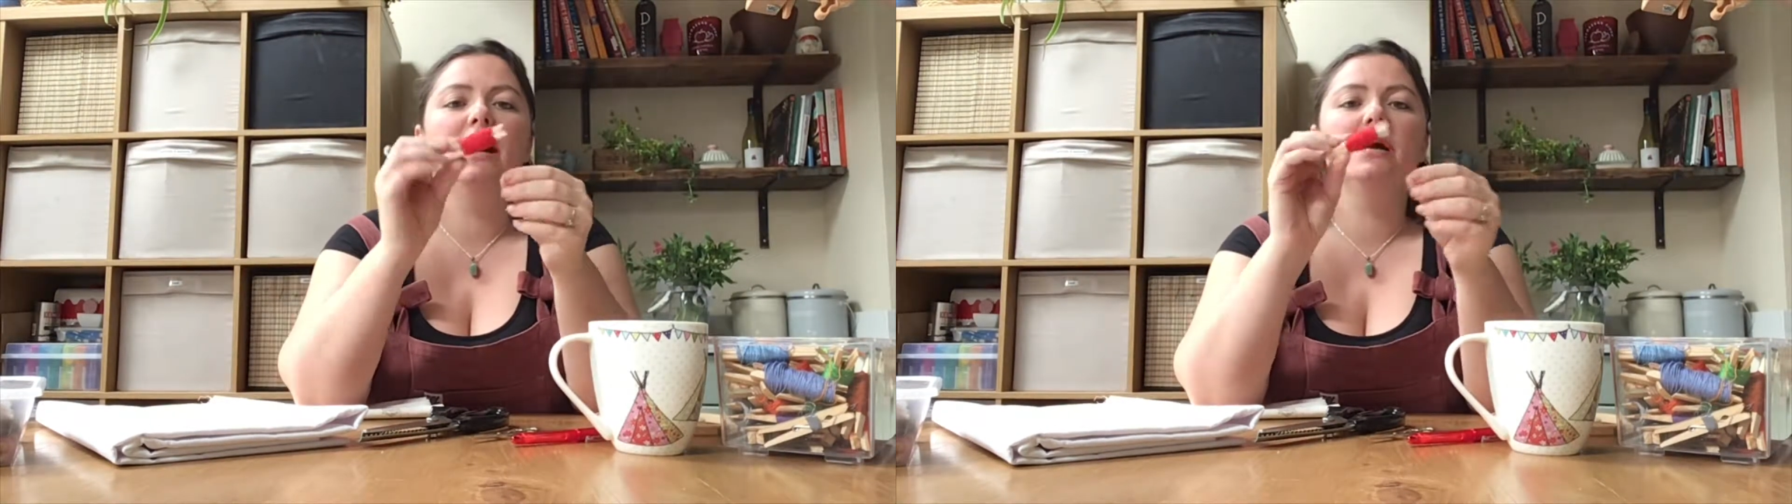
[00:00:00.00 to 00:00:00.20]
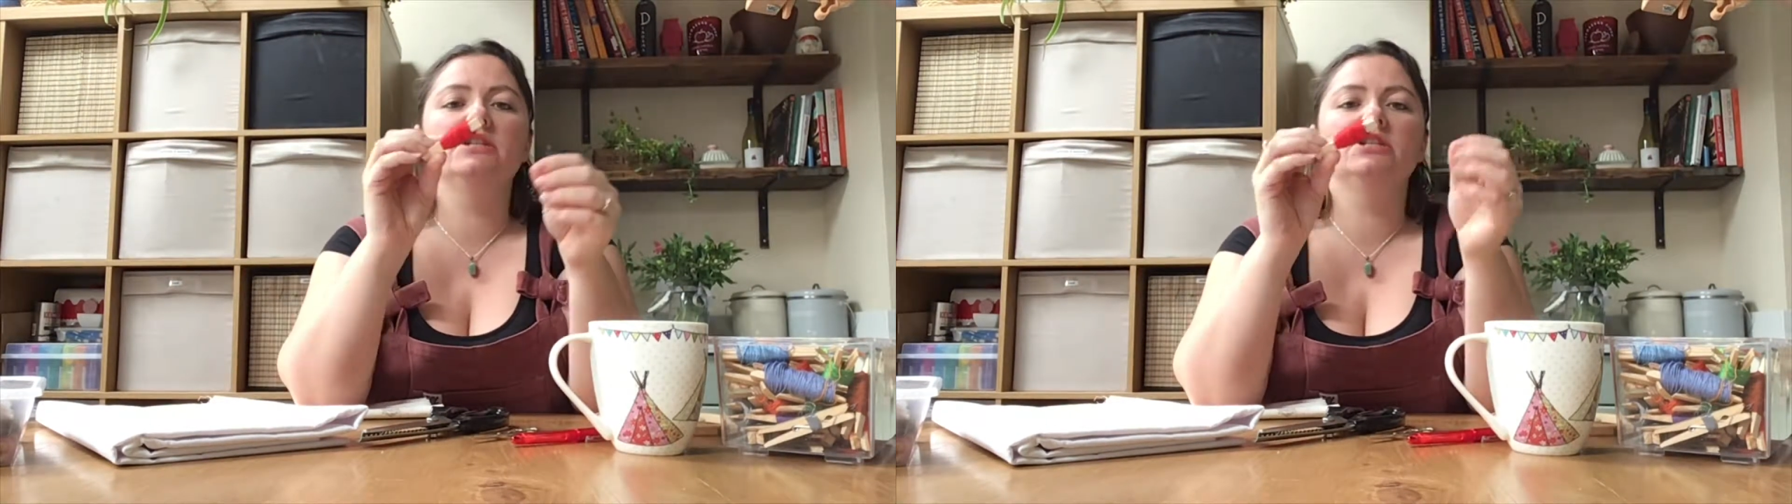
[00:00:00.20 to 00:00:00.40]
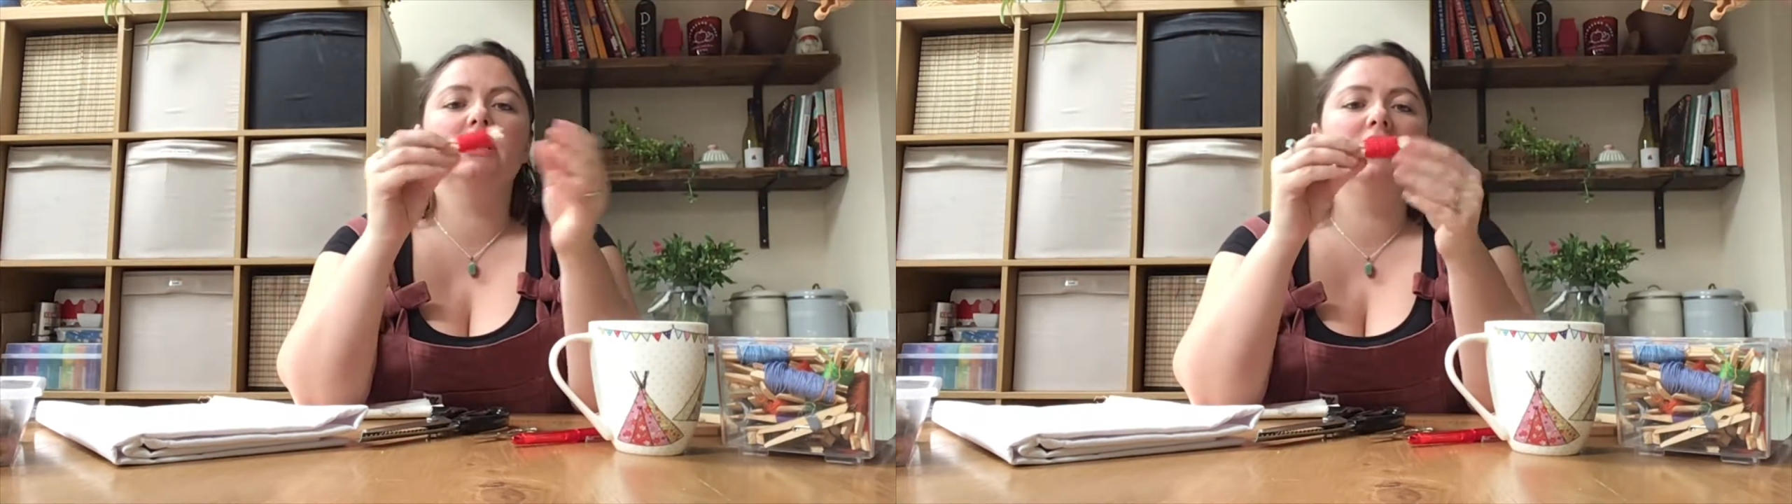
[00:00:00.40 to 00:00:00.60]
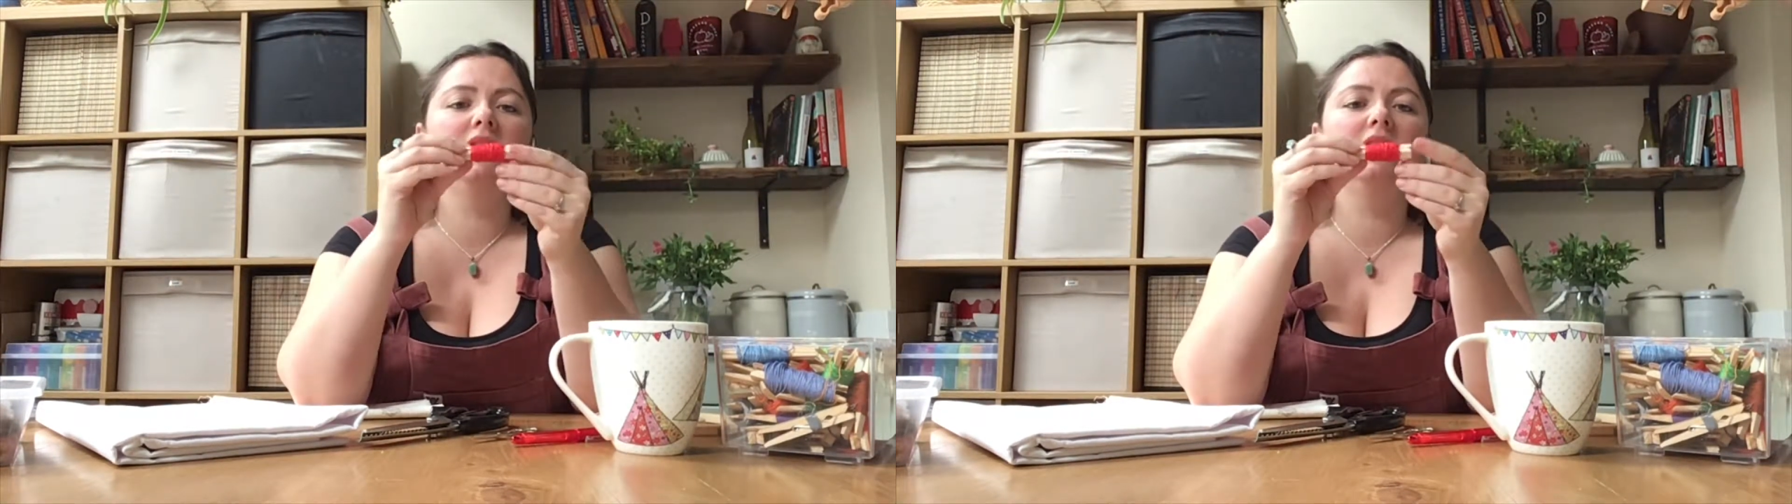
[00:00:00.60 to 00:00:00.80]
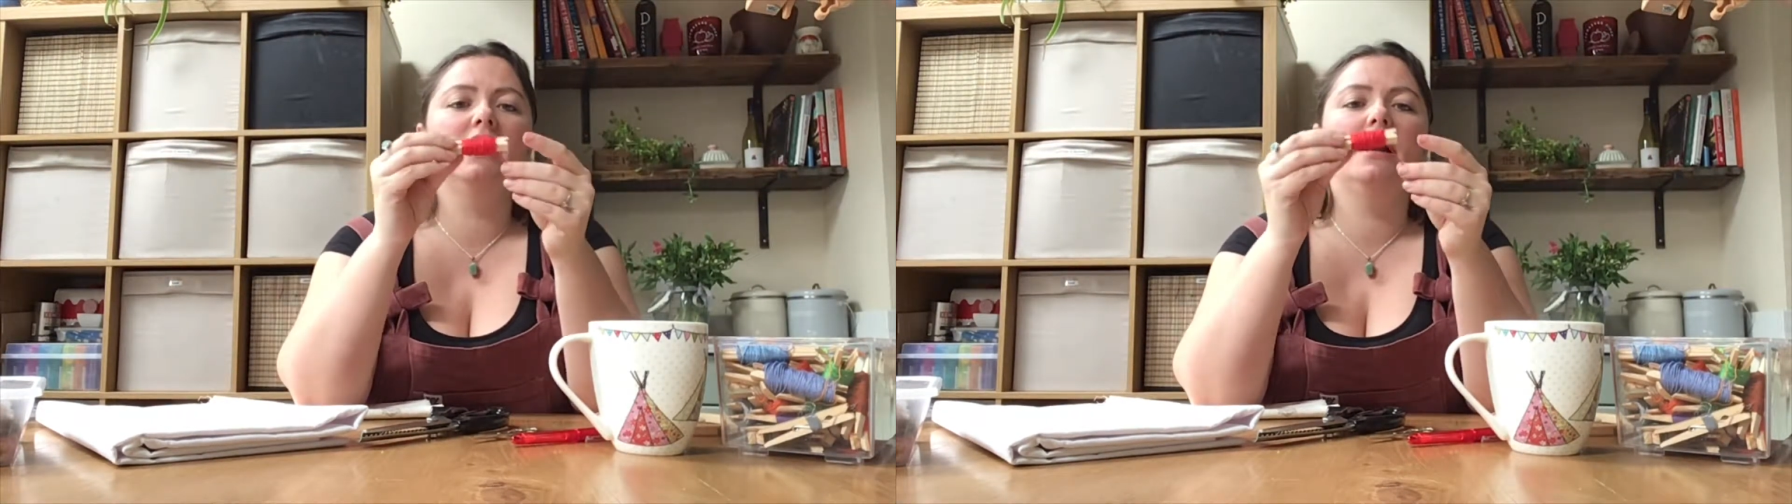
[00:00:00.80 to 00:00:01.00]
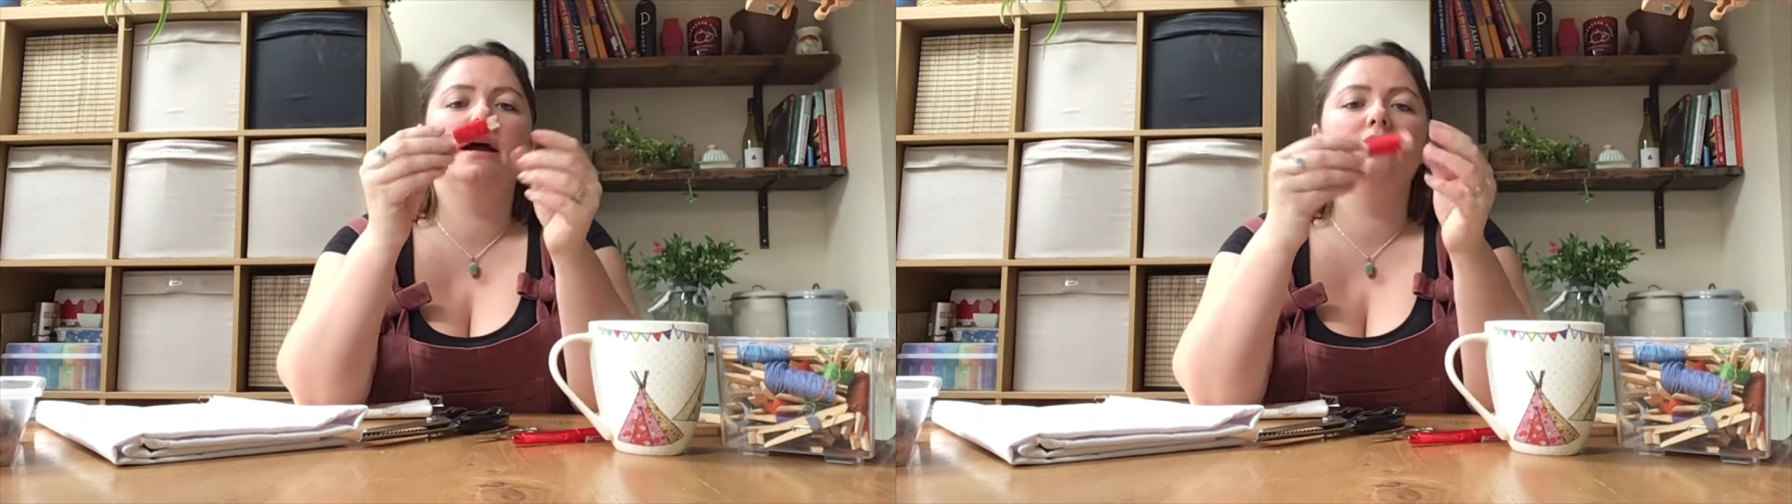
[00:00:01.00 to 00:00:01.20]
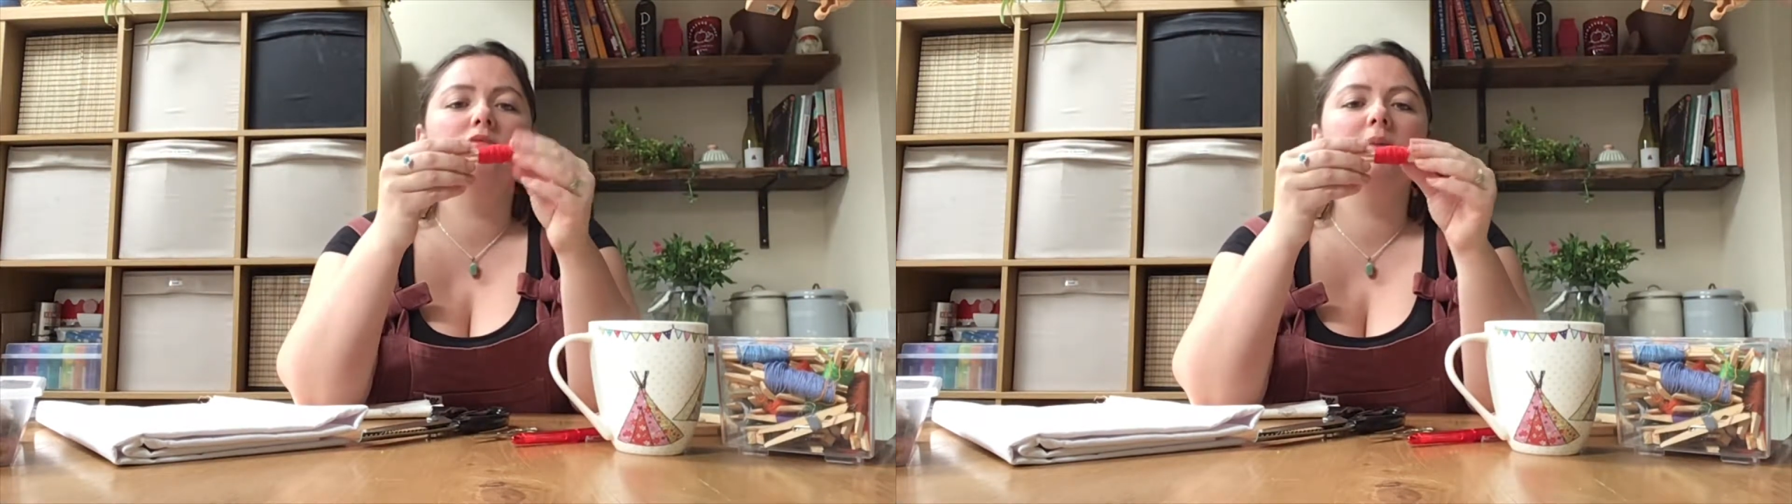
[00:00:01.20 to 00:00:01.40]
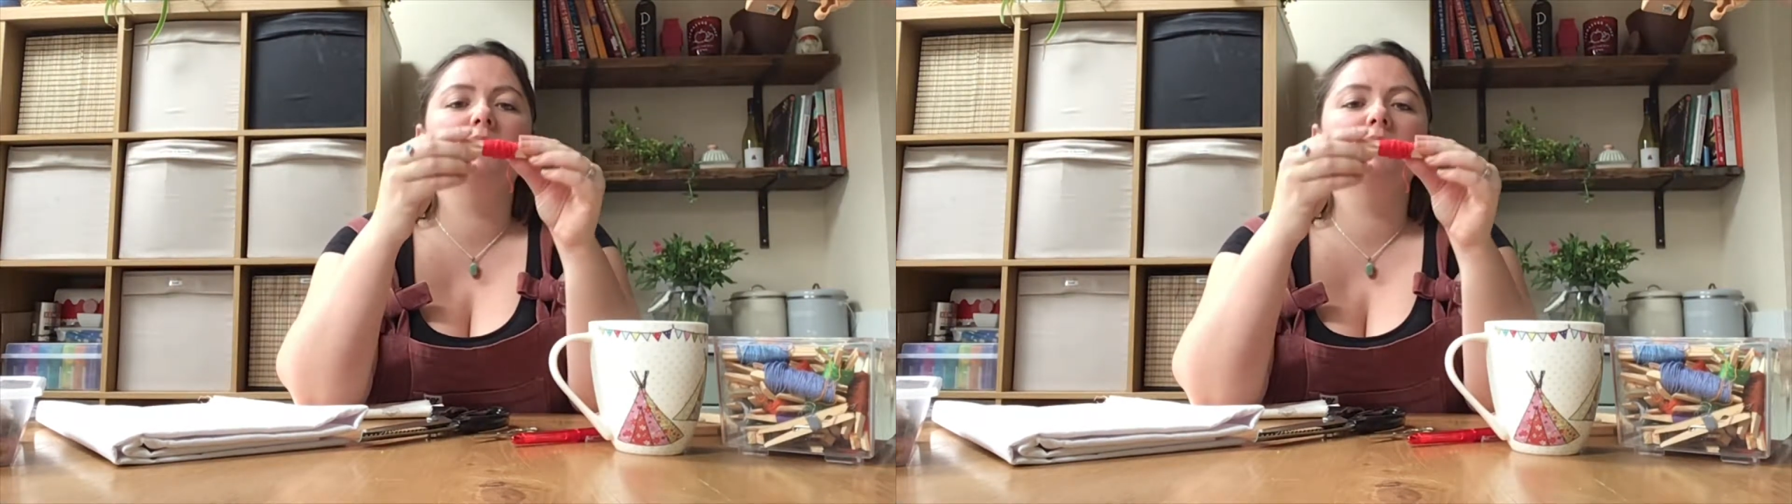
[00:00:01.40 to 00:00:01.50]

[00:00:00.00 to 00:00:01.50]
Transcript: actually wrap